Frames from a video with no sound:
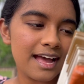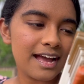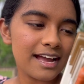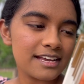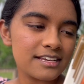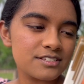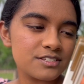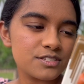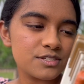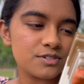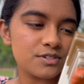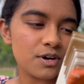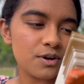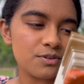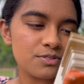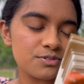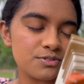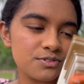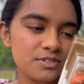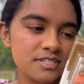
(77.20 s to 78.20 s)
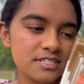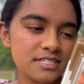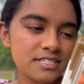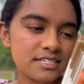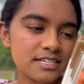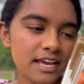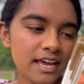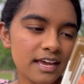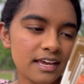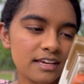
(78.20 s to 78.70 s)
As you go through this
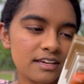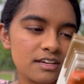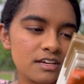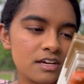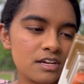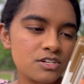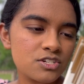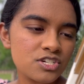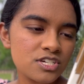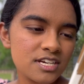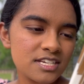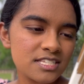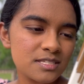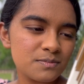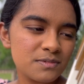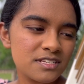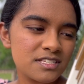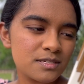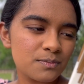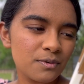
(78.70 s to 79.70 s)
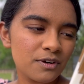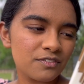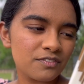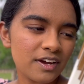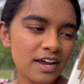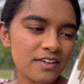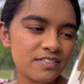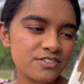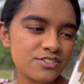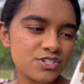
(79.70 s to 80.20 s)
day, Trust me to
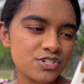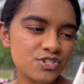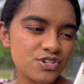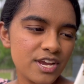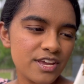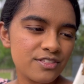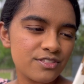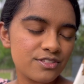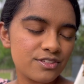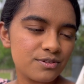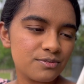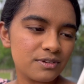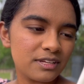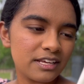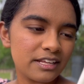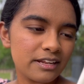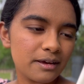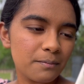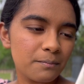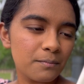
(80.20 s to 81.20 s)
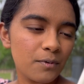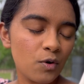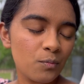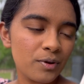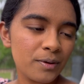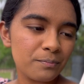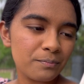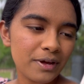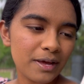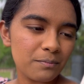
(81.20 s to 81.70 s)
provide the strength you need
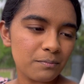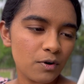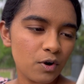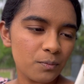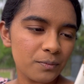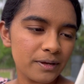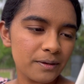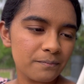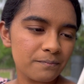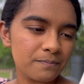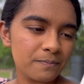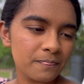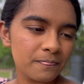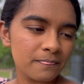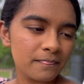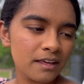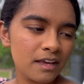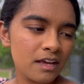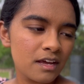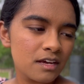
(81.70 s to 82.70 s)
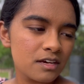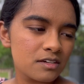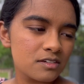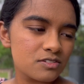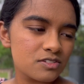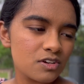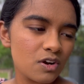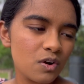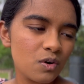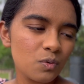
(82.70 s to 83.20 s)
moment by moment.
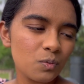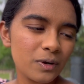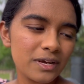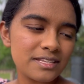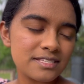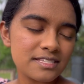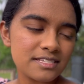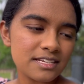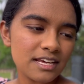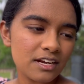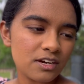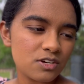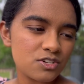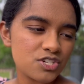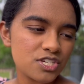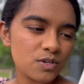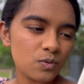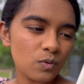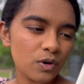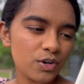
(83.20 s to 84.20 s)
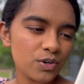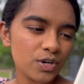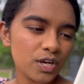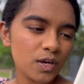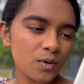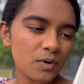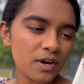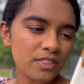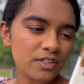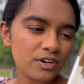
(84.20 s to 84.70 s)
Don't waste energy
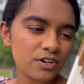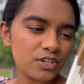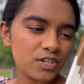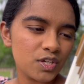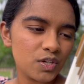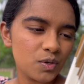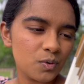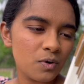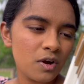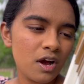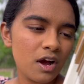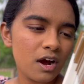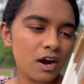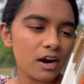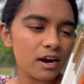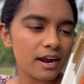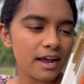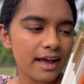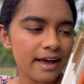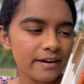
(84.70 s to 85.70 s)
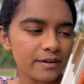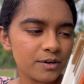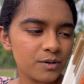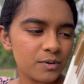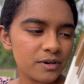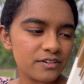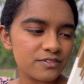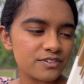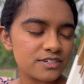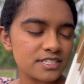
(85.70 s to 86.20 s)
wondering whether you are
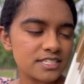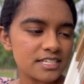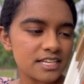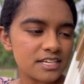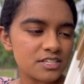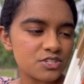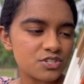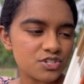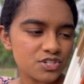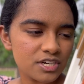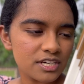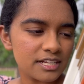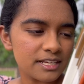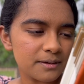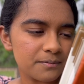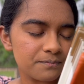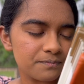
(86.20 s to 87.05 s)
adequate for today's journey.